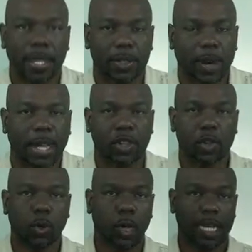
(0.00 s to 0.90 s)
That's right, the
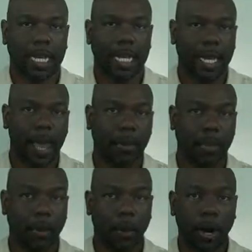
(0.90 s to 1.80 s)
shorter stay
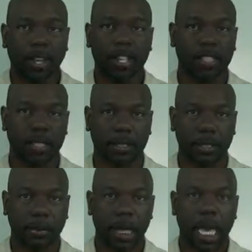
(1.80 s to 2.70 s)
calculator marketing
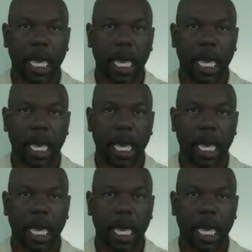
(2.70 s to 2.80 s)
system.